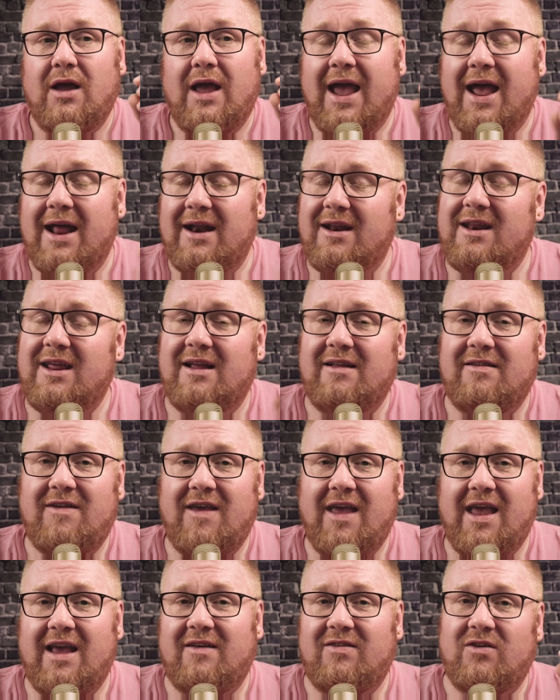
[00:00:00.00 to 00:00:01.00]
editing
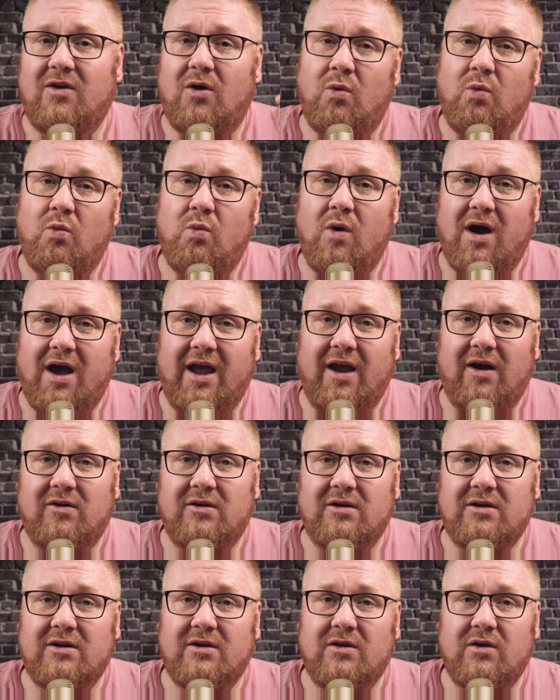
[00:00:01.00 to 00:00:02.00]
takes a while.